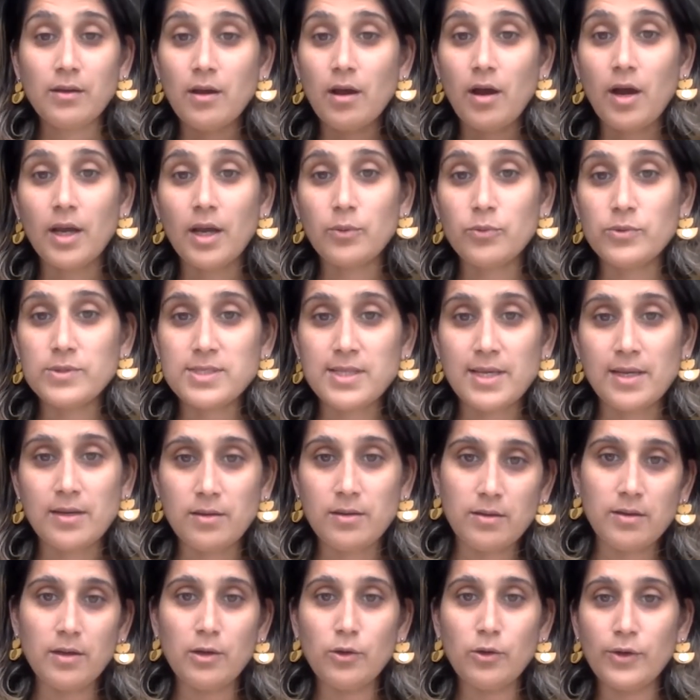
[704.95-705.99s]
I was
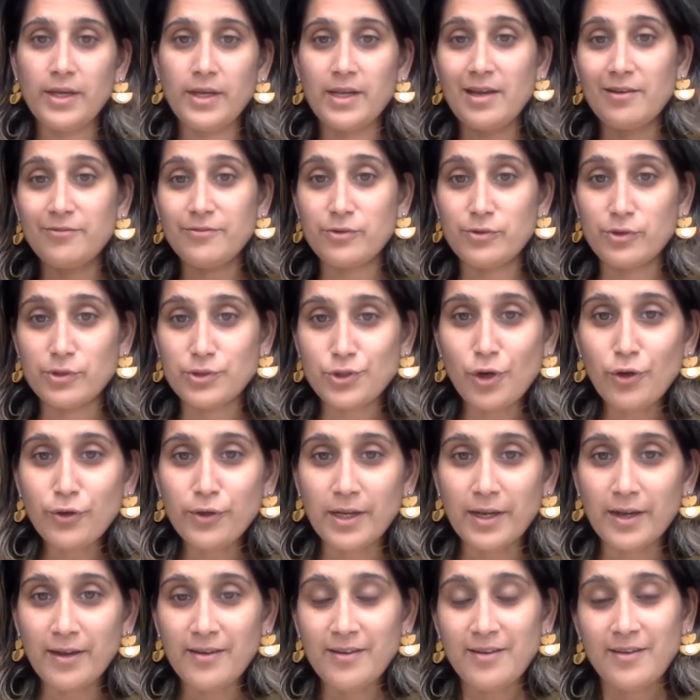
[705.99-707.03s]
then looking after a
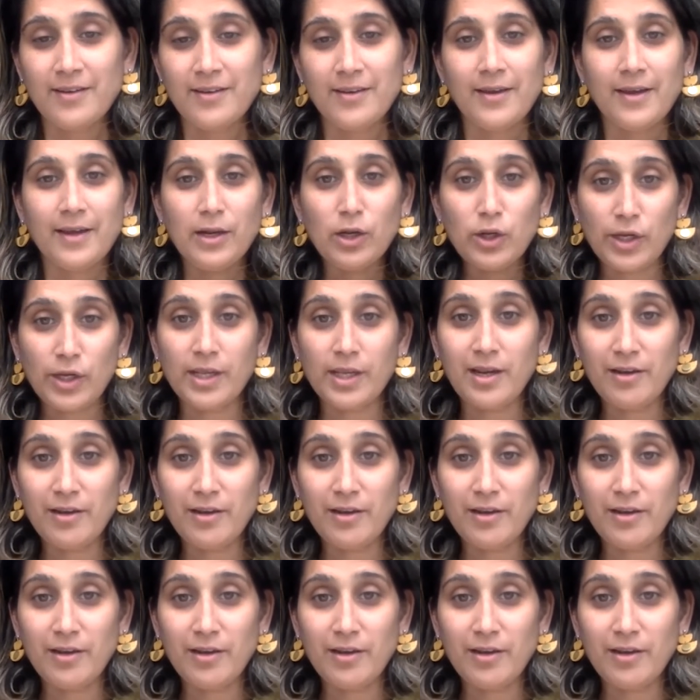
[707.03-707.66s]
toddler, looking